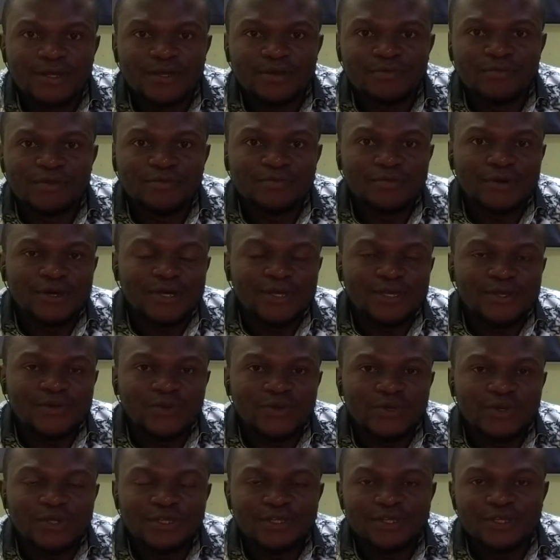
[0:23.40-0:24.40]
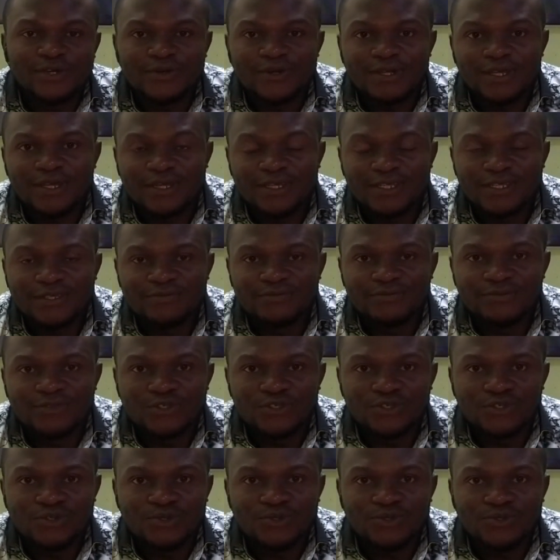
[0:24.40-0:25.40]
Remember, in our last
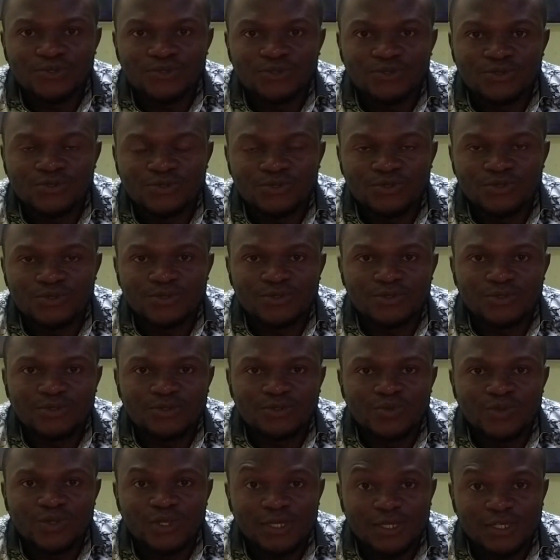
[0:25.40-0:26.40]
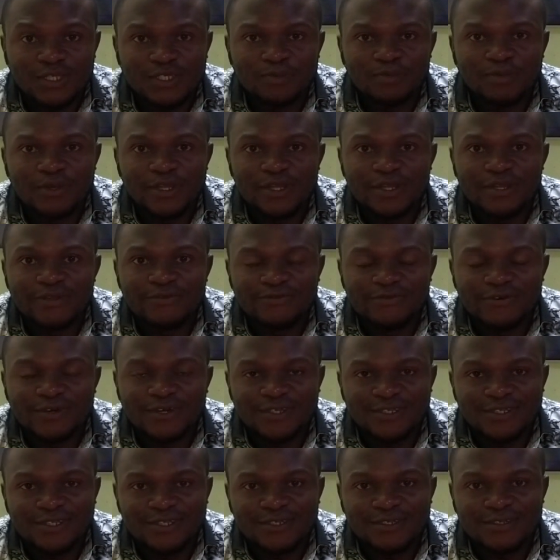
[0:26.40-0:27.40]
video, we explained the
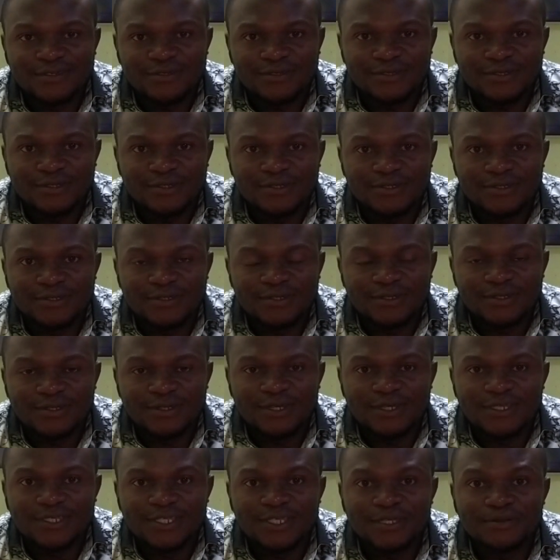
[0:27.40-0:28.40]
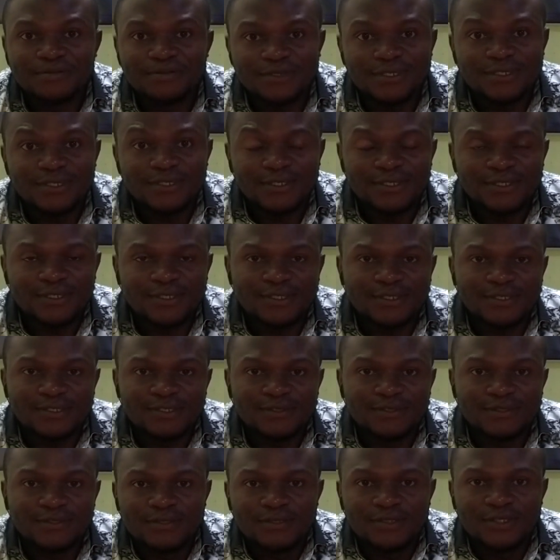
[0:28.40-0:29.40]
fact that sepsis
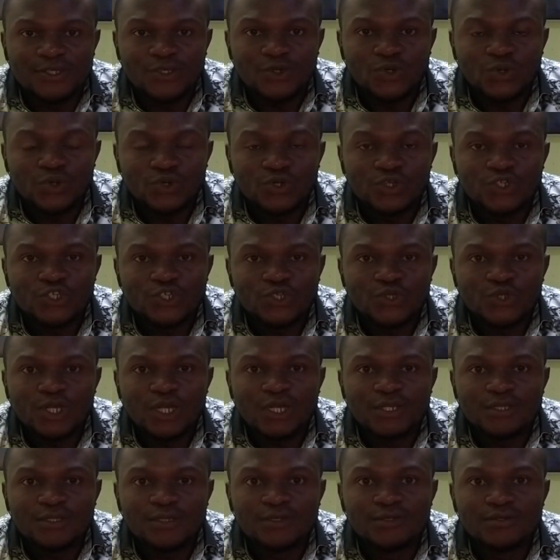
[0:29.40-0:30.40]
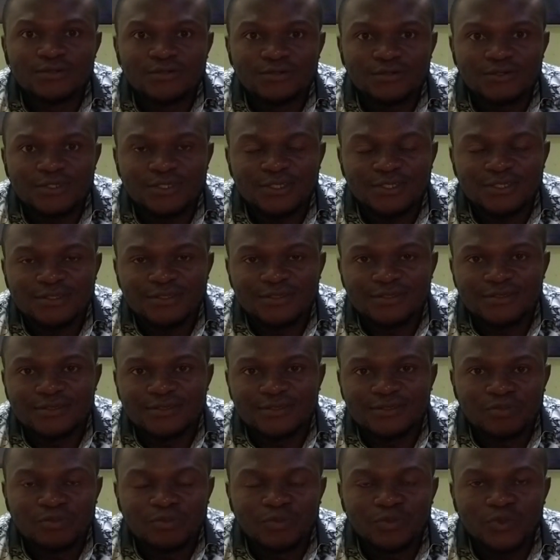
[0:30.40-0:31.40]
is a condition that kills
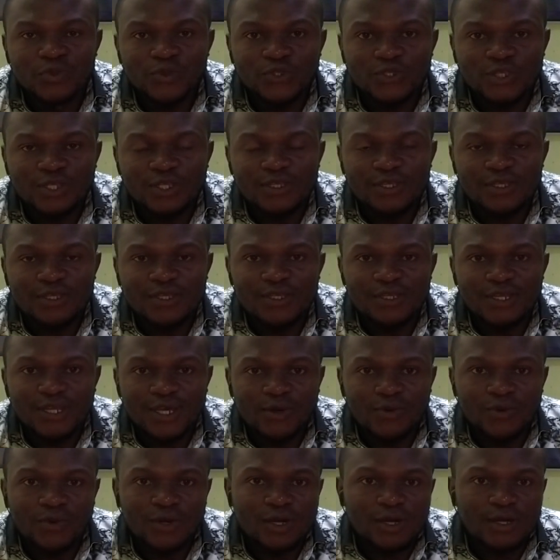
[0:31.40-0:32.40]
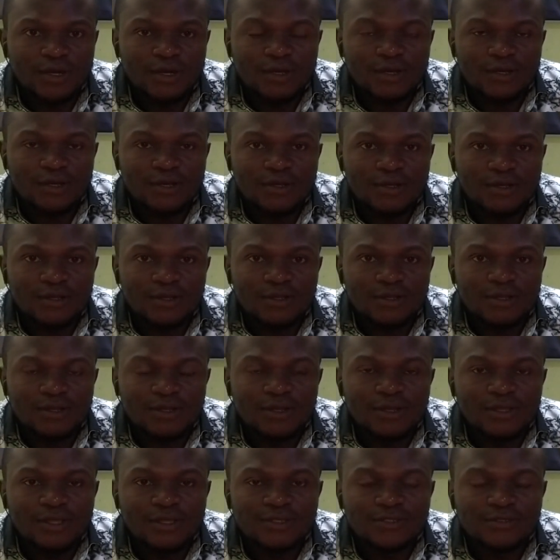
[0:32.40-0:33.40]
mostly in our
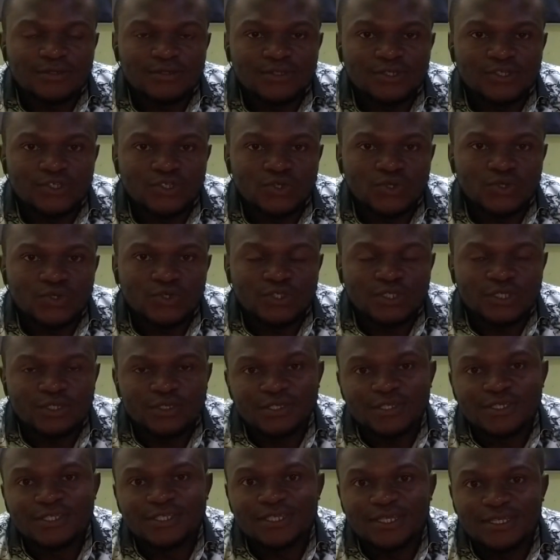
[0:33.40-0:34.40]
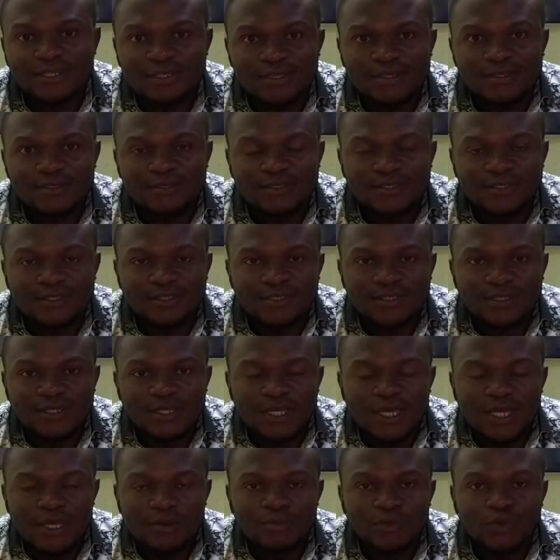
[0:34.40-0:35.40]
less resource settings
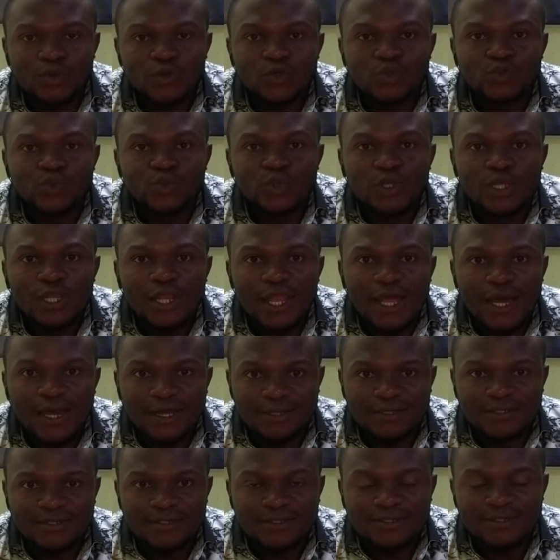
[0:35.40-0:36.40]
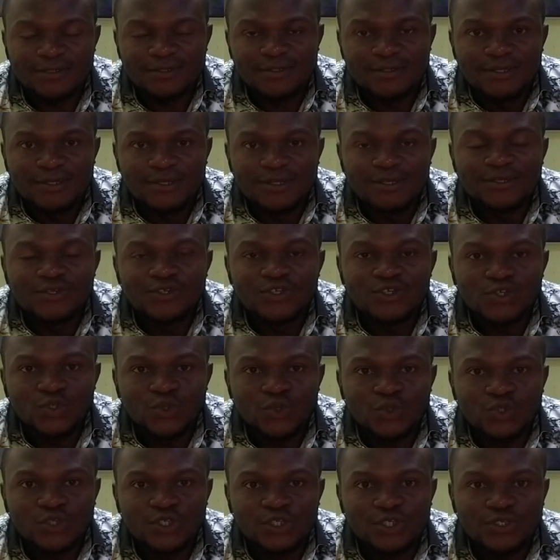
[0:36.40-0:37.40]
because we lacked the
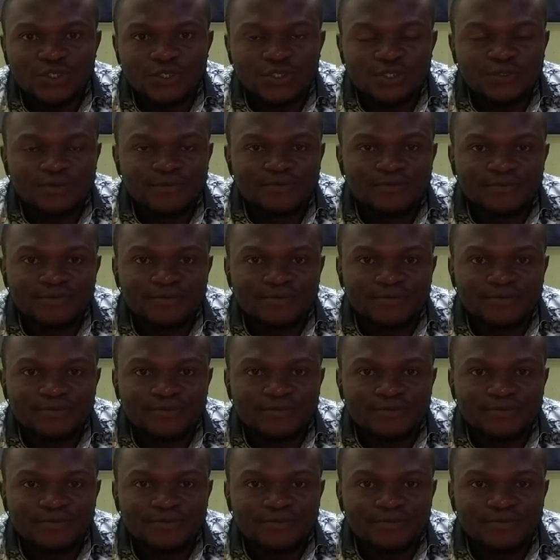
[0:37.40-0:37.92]
resources